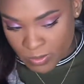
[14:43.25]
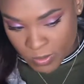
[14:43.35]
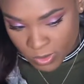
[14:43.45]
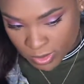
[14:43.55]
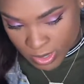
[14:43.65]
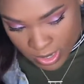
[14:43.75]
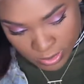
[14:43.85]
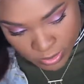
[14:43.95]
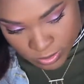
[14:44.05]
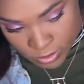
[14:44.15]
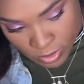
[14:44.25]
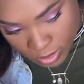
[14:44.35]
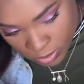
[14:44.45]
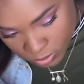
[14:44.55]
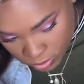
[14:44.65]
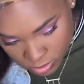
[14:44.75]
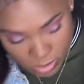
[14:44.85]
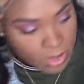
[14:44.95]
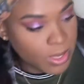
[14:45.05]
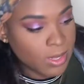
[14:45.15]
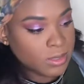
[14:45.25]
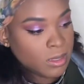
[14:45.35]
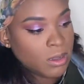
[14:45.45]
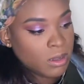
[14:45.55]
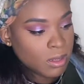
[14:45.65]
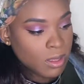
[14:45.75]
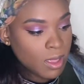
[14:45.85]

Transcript: it more than I do, you know, because I can't talk.